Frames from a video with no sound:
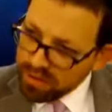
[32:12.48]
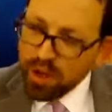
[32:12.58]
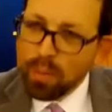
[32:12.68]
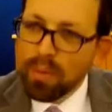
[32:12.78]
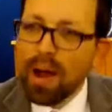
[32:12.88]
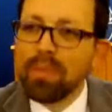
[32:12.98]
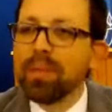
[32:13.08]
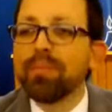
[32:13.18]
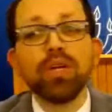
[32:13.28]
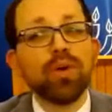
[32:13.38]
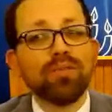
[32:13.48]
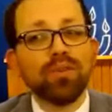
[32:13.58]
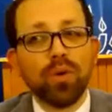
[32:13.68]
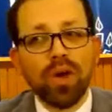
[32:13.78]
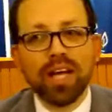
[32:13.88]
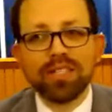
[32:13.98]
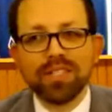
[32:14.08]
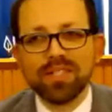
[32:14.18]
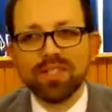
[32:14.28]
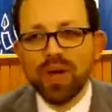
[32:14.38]
no problem, but you have no
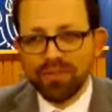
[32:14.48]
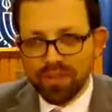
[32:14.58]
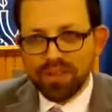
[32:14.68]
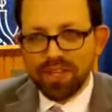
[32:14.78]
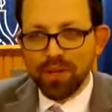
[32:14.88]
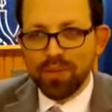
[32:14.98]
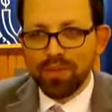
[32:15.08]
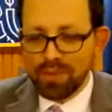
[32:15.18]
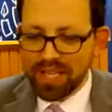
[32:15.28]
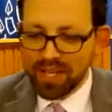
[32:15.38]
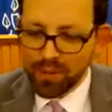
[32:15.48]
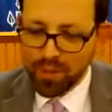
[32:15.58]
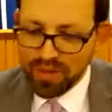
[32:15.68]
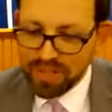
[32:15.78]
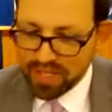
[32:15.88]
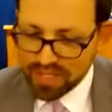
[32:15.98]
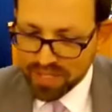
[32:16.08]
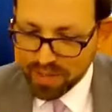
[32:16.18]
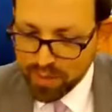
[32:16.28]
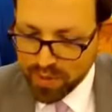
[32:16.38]
rights. You have to be dealt with as a
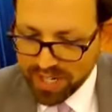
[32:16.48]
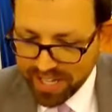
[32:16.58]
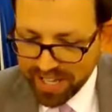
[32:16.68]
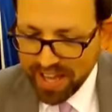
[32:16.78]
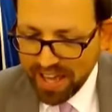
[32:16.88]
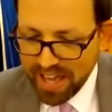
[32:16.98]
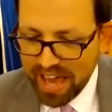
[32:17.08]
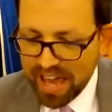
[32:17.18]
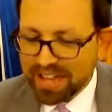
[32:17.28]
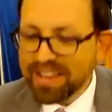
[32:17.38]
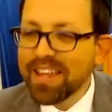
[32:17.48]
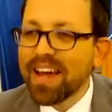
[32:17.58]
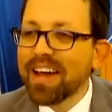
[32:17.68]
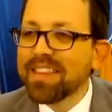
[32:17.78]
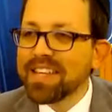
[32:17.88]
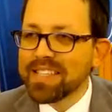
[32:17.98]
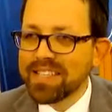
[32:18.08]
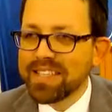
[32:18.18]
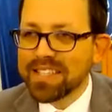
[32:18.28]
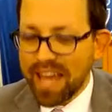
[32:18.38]
community. And
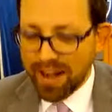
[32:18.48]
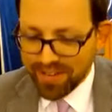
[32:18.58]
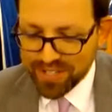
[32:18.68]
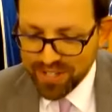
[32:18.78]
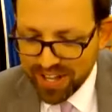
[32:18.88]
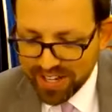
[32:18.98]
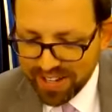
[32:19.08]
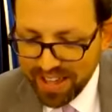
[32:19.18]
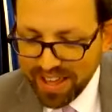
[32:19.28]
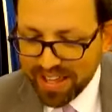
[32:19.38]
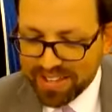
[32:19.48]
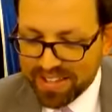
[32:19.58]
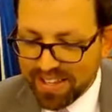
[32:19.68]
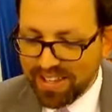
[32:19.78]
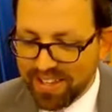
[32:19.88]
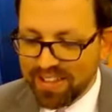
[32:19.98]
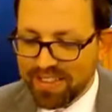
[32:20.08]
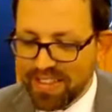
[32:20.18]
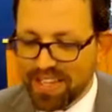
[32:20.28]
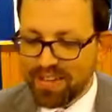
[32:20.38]
this carries on until
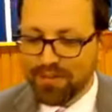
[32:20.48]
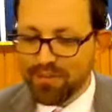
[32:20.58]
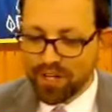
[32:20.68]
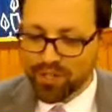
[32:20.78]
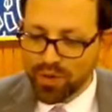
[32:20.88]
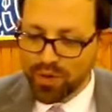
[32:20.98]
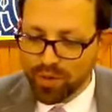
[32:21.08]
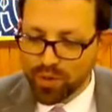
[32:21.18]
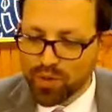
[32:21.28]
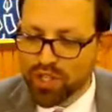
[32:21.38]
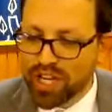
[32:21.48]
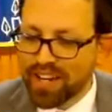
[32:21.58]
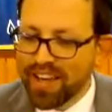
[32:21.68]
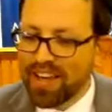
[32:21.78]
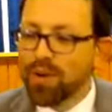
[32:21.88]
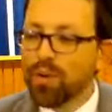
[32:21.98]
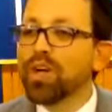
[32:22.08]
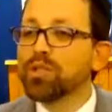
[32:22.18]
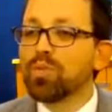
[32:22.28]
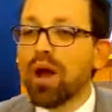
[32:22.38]
the French Revolution,
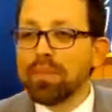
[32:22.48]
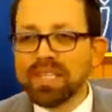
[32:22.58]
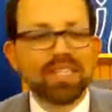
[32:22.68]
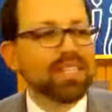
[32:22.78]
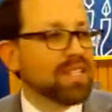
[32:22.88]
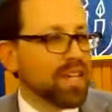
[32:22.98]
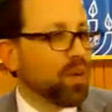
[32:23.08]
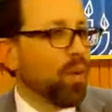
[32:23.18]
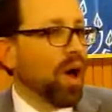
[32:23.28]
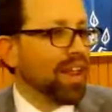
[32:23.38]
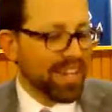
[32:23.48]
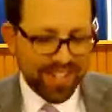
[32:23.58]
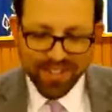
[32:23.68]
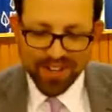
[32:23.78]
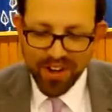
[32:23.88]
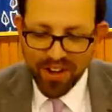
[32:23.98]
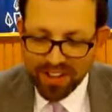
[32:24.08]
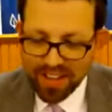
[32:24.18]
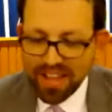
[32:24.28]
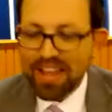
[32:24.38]
which promises equality to
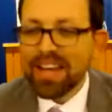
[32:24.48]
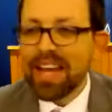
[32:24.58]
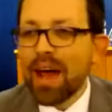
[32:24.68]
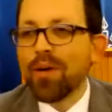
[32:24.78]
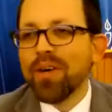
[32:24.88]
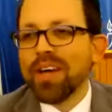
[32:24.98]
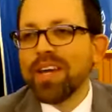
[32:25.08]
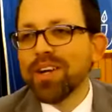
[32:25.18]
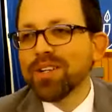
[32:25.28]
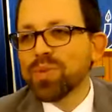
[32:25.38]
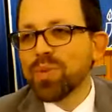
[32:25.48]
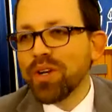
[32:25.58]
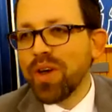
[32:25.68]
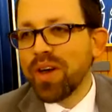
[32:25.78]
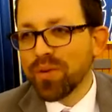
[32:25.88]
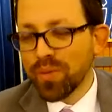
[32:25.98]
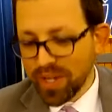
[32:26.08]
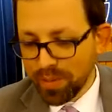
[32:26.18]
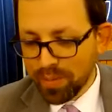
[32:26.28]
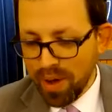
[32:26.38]
all. Now, here's where you have a
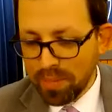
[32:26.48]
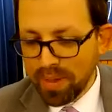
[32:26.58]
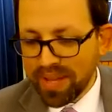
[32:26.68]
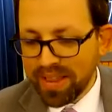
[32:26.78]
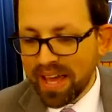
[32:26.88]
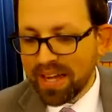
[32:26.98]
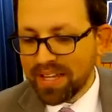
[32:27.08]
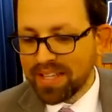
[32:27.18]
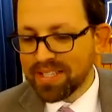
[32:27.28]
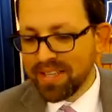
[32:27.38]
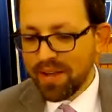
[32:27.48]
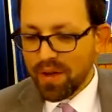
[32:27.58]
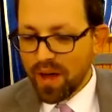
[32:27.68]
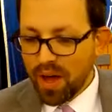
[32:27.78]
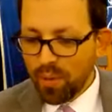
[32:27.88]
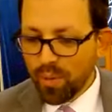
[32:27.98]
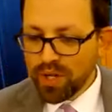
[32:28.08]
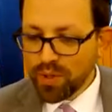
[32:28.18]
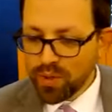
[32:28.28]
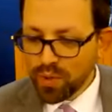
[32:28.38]
real problem, and that is, what
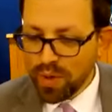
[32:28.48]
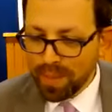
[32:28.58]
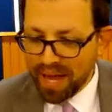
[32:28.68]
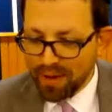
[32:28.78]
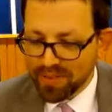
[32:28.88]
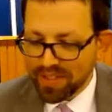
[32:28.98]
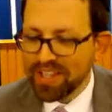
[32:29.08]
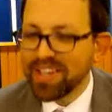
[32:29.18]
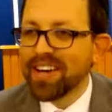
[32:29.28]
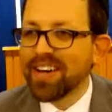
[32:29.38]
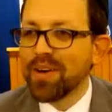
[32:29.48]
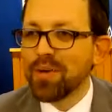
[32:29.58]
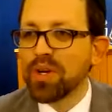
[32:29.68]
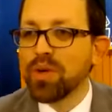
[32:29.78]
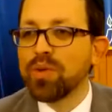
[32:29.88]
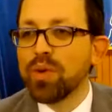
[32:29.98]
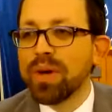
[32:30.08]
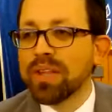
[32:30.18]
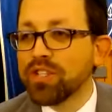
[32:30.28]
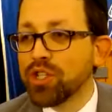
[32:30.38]
do you do about
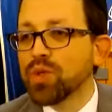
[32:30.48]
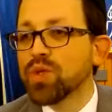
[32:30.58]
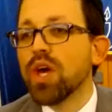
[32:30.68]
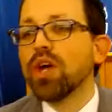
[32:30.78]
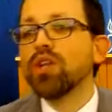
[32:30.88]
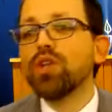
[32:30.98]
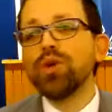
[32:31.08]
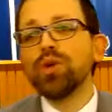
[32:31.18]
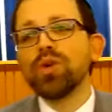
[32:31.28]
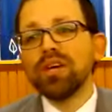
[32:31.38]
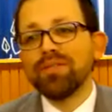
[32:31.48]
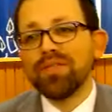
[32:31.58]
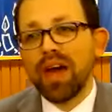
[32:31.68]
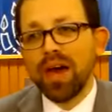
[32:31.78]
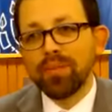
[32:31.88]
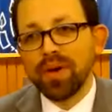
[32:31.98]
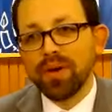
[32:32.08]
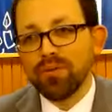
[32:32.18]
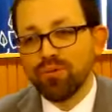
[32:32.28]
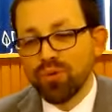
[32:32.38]
the Jews? Do you give them
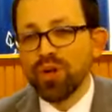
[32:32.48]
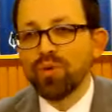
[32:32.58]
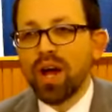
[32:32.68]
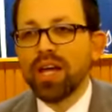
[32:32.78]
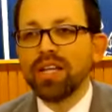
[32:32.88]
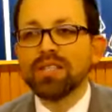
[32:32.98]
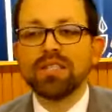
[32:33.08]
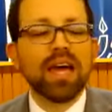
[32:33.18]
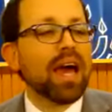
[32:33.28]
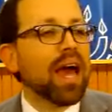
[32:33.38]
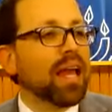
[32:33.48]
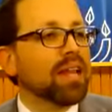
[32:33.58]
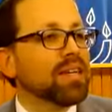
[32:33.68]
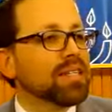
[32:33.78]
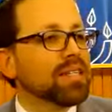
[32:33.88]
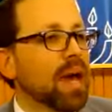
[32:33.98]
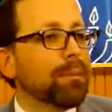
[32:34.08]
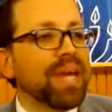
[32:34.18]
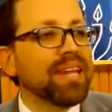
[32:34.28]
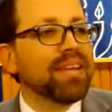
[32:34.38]
free rights? And does that
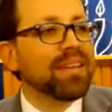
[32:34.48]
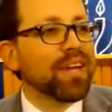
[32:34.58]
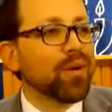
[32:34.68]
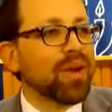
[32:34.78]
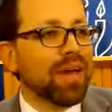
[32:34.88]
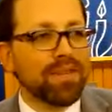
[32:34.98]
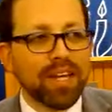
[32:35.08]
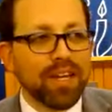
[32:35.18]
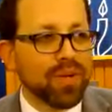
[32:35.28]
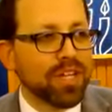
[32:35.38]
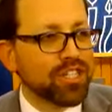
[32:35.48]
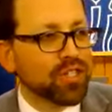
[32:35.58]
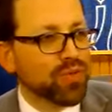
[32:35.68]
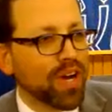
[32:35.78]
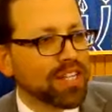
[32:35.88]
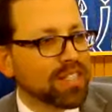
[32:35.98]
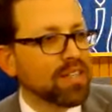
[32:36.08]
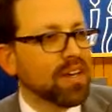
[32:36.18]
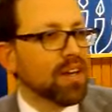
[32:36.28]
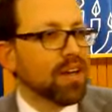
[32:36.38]
mean that they don't have any religious
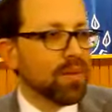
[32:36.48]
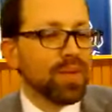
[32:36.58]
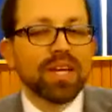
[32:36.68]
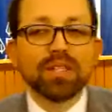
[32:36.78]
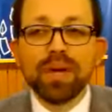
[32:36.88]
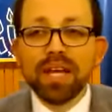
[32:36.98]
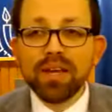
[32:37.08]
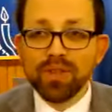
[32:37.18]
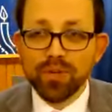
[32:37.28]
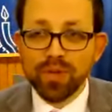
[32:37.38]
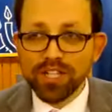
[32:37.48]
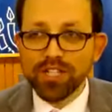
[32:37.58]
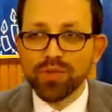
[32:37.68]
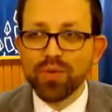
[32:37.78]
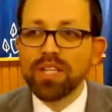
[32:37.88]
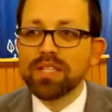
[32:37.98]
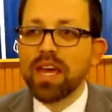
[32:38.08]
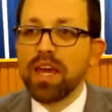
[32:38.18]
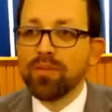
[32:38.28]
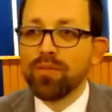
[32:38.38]
rights? Because many of their religious rights
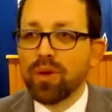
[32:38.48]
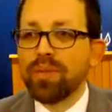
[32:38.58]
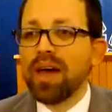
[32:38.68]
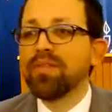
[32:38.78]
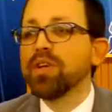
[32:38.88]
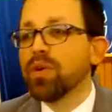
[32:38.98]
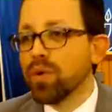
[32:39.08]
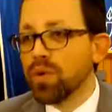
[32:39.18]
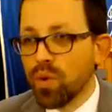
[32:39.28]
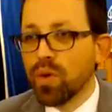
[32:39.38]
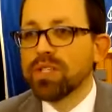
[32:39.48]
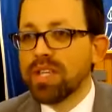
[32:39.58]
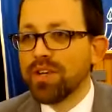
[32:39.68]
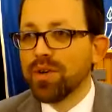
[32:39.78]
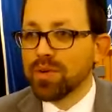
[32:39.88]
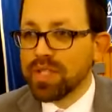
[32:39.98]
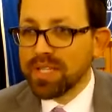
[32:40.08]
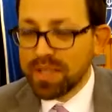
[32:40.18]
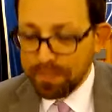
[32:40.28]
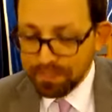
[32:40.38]
came from having your own courts and your own
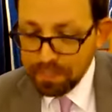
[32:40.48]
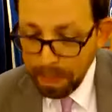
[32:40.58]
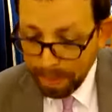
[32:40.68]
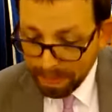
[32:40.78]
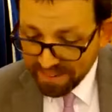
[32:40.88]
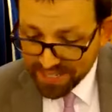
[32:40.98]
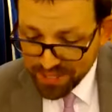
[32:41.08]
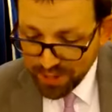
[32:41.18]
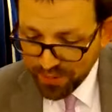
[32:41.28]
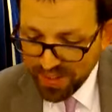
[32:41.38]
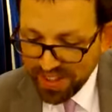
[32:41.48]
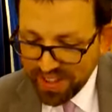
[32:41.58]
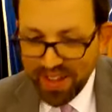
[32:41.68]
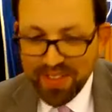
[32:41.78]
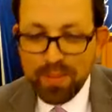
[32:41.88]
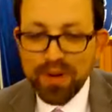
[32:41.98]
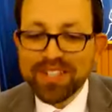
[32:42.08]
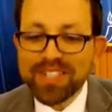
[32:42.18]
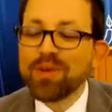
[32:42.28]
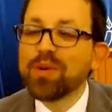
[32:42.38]
system. So the
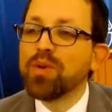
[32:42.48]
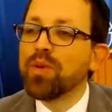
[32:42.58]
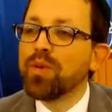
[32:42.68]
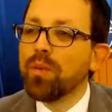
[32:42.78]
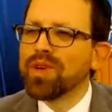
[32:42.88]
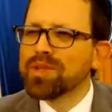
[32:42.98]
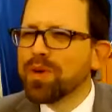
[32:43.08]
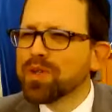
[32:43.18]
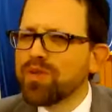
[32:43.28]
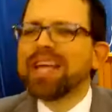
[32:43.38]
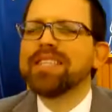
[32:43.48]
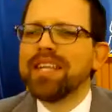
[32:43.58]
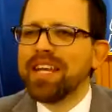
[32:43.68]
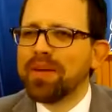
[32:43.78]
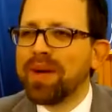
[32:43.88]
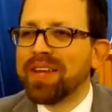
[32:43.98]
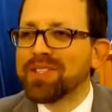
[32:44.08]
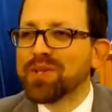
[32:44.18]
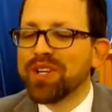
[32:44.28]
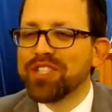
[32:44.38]
person who was most fascinated by
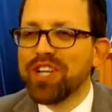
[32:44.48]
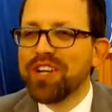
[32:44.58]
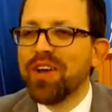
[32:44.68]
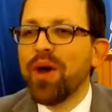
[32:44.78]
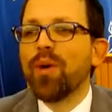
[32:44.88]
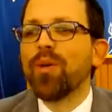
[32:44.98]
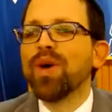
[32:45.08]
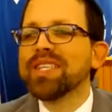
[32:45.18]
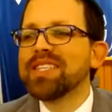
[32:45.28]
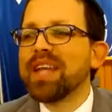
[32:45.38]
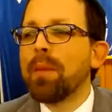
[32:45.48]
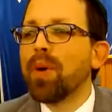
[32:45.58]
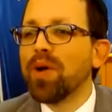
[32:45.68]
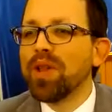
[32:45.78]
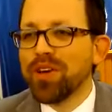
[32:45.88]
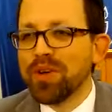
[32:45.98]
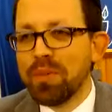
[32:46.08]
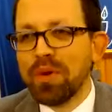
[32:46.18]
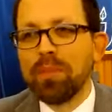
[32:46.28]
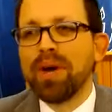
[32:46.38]
this question was Napoleon
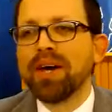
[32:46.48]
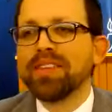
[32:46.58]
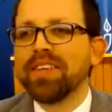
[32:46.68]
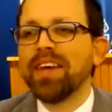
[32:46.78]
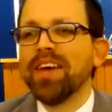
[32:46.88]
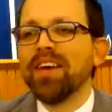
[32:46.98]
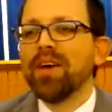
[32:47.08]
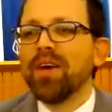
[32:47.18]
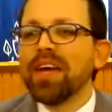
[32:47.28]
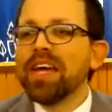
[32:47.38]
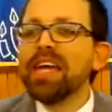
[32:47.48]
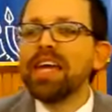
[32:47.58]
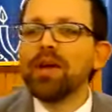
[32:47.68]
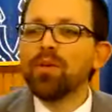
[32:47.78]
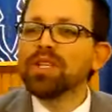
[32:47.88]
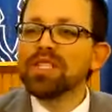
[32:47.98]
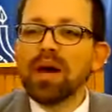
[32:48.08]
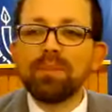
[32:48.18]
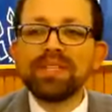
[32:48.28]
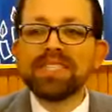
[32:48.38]
Bonaparte. He was
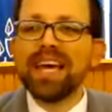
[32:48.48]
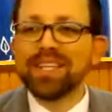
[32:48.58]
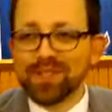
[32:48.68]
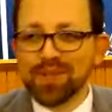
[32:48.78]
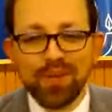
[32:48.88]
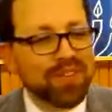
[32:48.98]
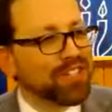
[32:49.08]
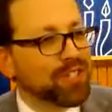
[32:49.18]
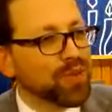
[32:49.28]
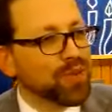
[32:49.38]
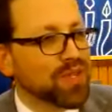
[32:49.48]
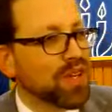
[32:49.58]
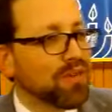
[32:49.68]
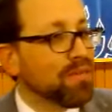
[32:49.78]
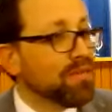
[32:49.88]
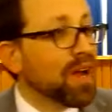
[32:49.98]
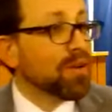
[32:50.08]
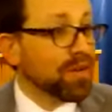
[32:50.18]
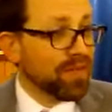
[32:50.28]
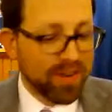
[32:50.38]
obsessed with the Jews,
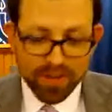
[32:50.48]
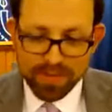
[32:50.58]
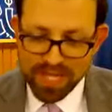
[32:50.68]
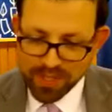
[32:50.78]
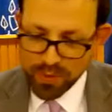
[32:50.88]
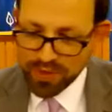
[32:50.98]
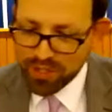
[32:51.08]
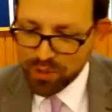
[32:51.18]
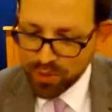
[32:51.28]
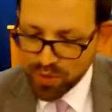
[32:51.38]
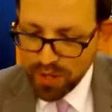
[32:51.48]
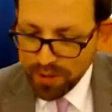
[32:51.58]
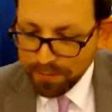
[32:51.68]
very, very obsessed with the Jews.